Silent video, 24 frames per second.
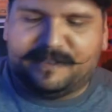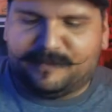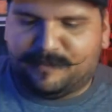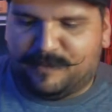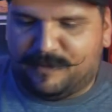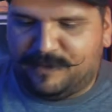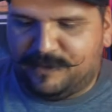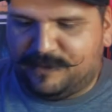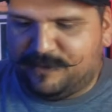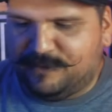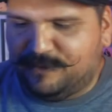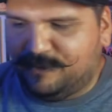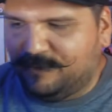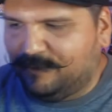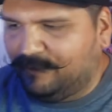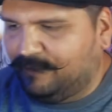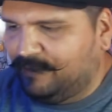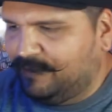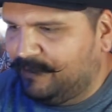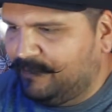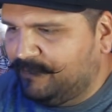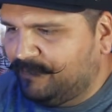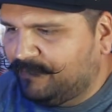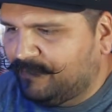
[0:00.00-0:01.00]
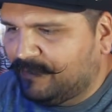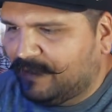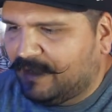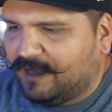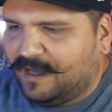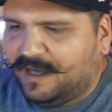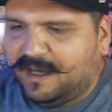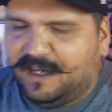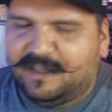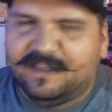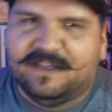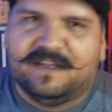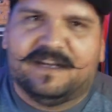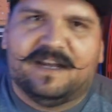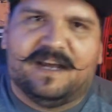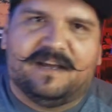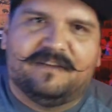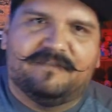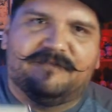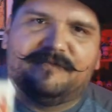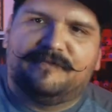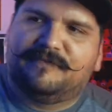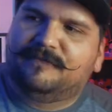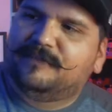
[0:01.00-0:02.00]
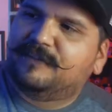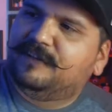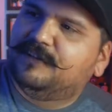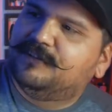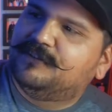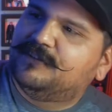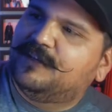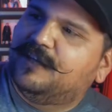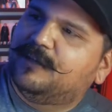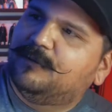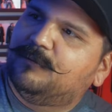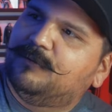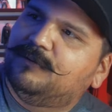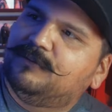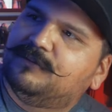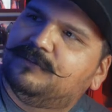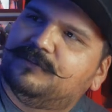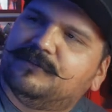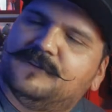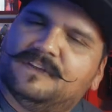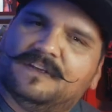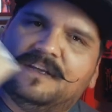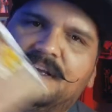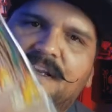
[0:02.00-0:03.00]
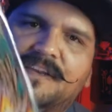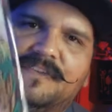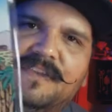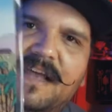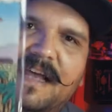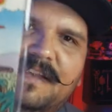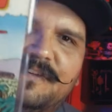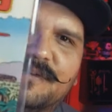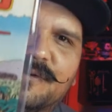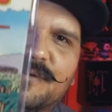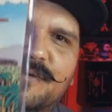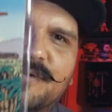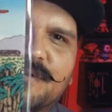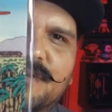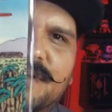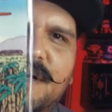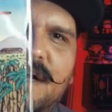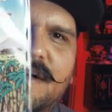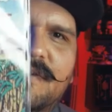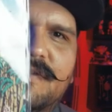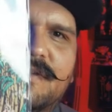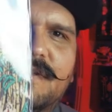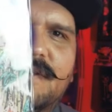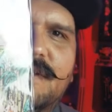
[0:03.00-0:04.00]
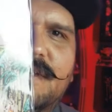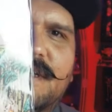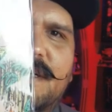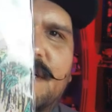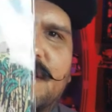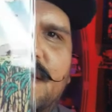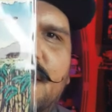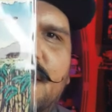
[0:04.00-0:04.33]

it. That's pretty cool. And then I here's the other ones. That's a cool cover.